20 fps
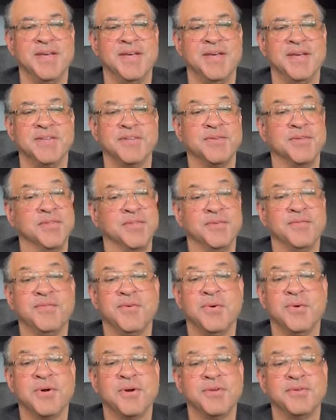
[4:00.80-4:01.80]
To the
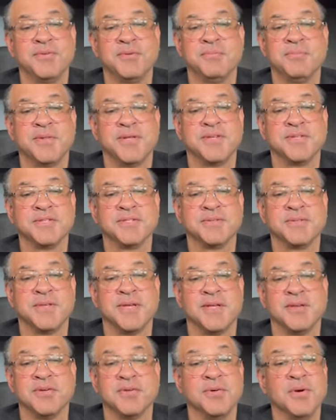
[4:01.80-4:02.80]
400 plus
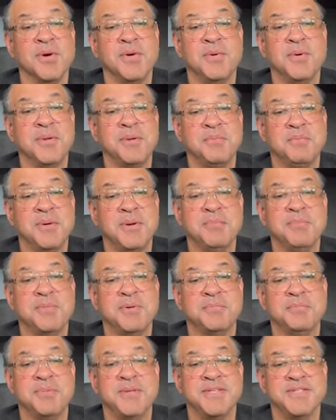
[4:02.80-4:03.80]
and growing member
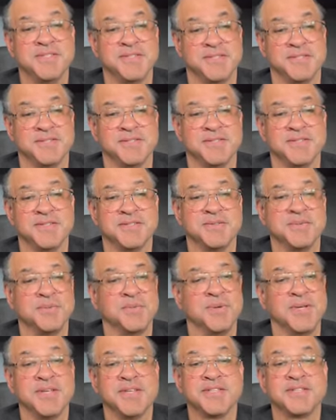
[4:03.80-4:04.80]
businesses,
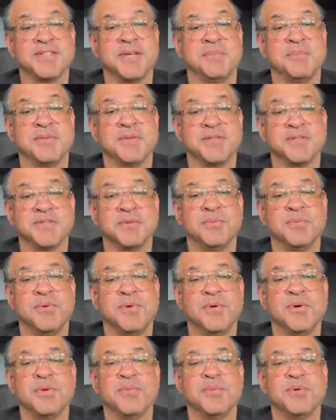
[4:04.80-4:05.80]
we accept this
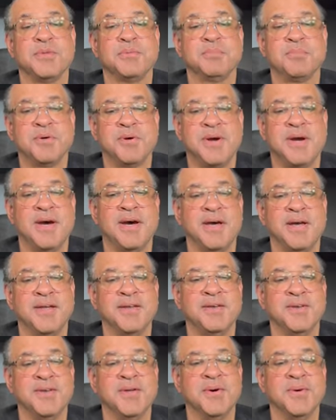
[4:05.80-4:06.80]
award with
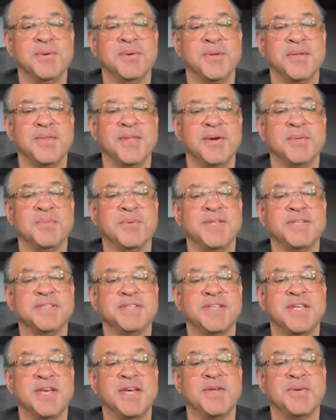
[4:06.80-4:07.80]
pride, knowing that we
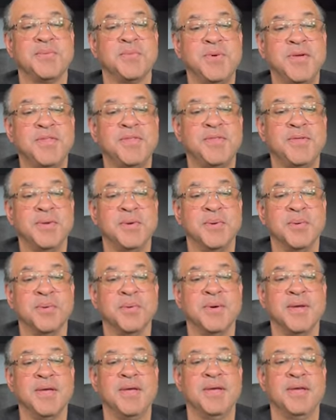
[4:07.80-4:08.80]
stand with you
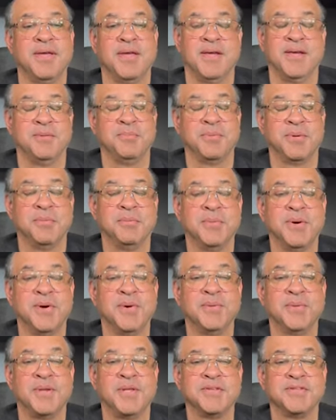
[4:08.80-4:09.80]
and
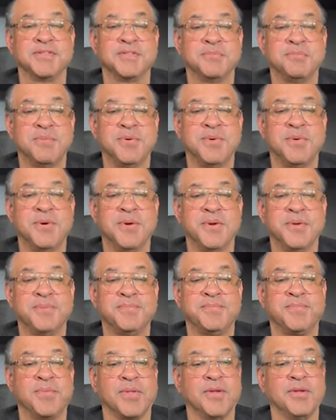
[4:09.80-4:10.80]
promote and support
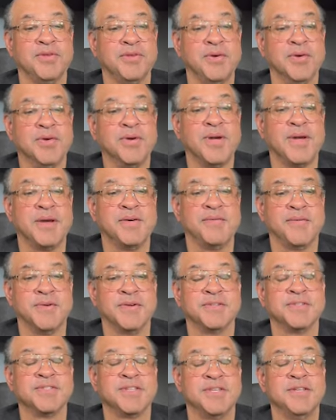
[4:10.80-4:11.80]
your
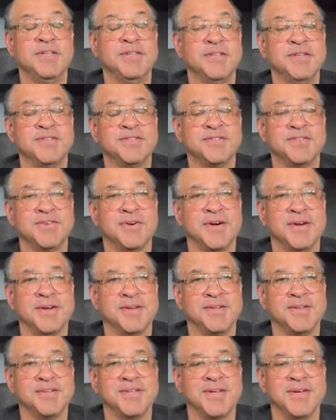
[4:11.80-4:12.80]
efforts in these
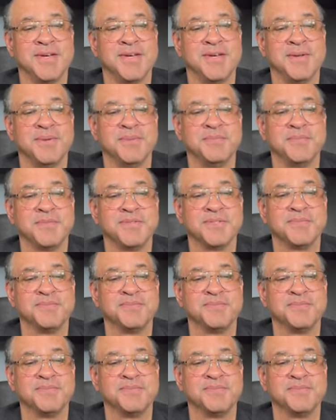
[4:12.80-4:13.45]
trying times.